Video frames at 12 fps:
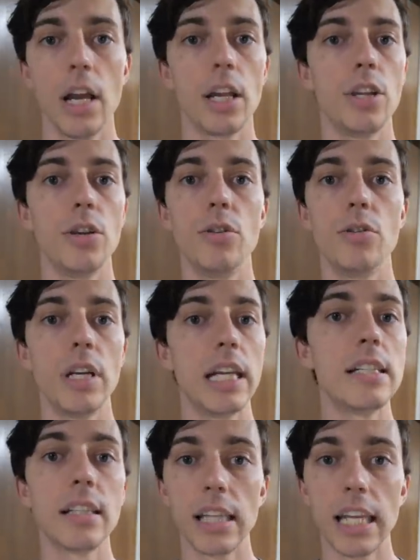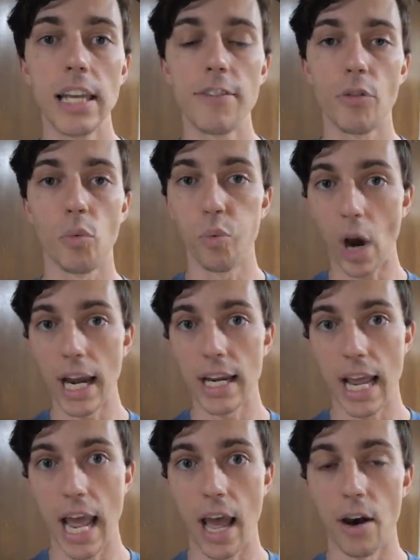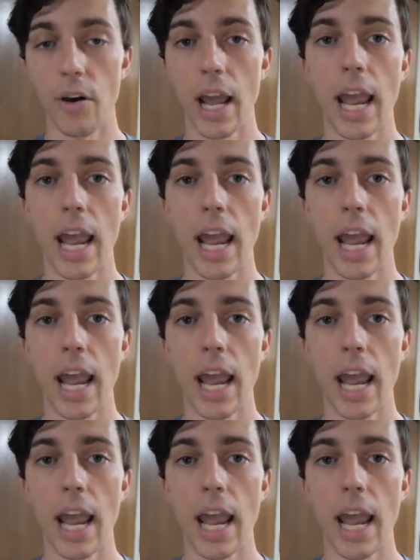You need to leave right now.